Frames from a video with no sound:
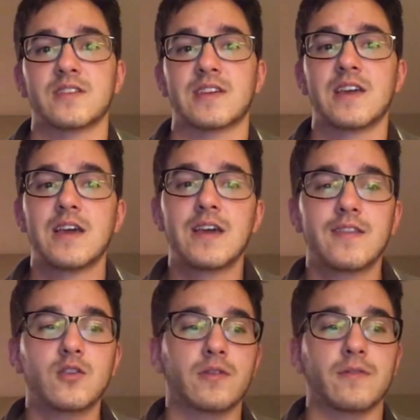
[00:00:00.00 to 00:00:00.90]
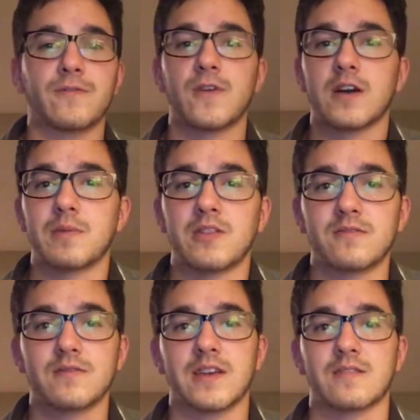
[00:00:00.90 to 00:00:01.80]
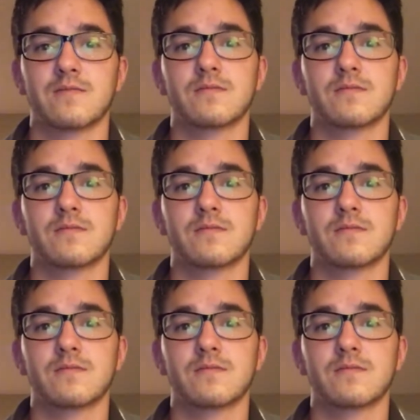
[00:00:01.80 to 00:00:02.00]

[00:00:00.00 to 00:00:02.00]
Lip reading: Like, they don't give a fuck about, like,